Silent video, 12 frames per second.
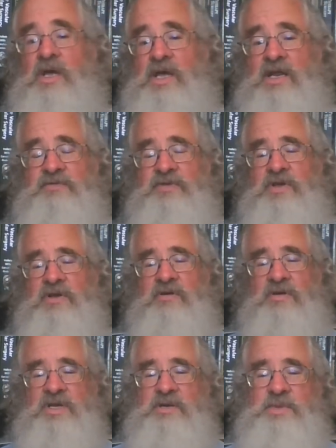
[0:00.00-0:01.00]
And if you can
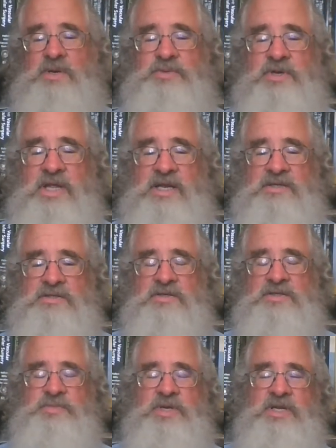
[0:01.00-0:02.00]
only come up with lettuce
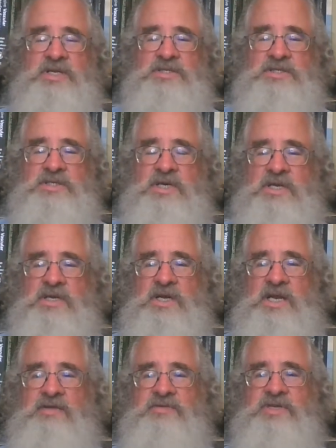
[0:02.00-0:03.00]
or spinach,
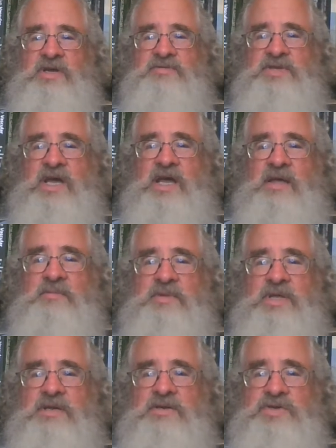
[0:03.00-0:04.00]
you're going to have a tough
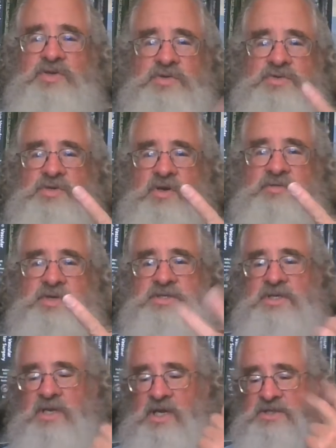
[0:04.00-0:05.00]
time getting 2
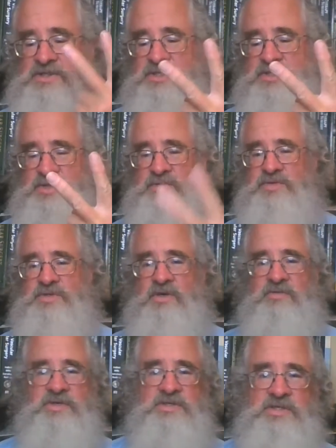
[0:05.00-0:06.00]
servings at lunch and 2
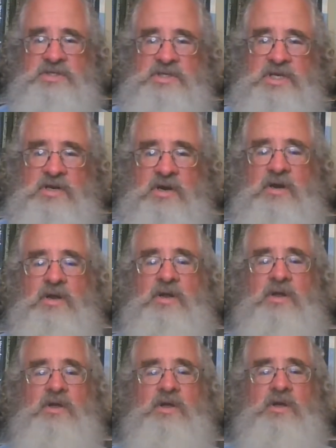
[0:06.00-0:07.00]
servings at dinner.
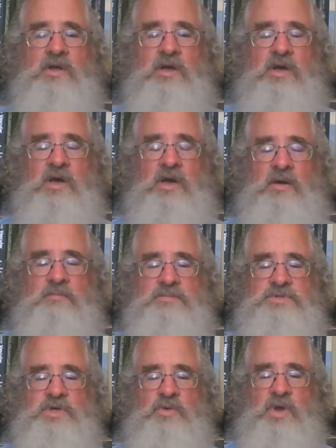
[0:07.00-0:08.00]

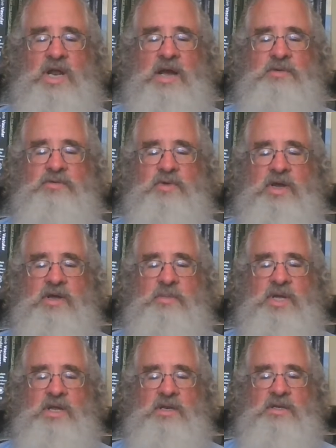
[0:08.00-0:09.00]
So what I would
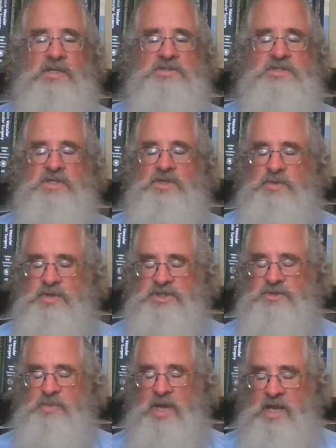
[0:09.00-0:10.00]
recommend is that you
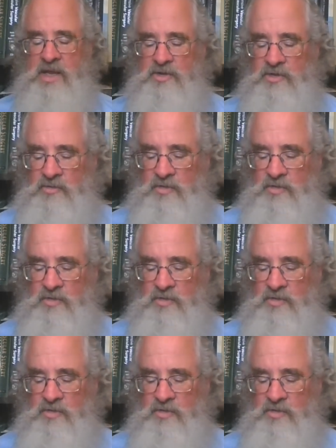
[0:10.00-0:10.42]
expand your